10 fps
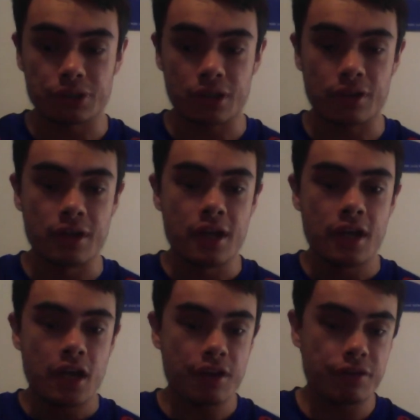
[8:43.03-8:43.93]
So
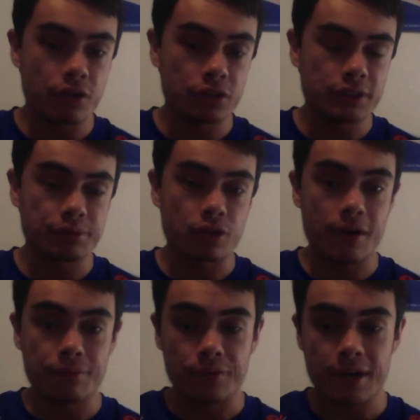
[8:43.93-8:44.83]
if you're not
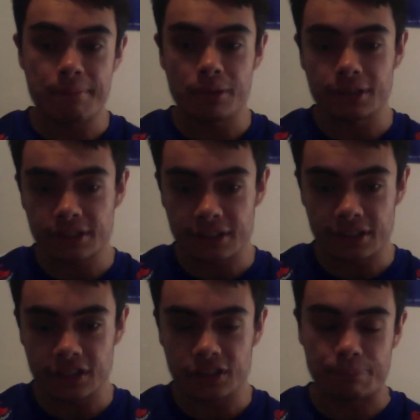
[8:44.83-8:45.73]
subscribed already, please
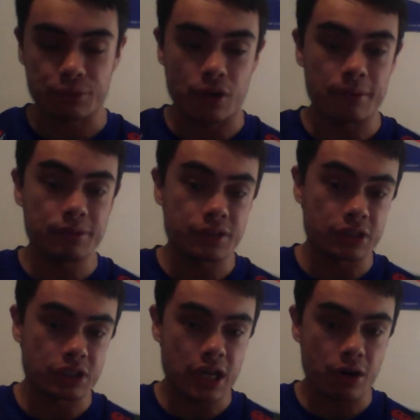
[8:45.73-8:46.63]
consider subscribing to
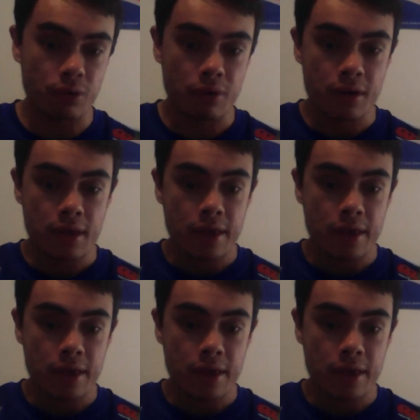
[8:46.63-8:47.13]
the channel.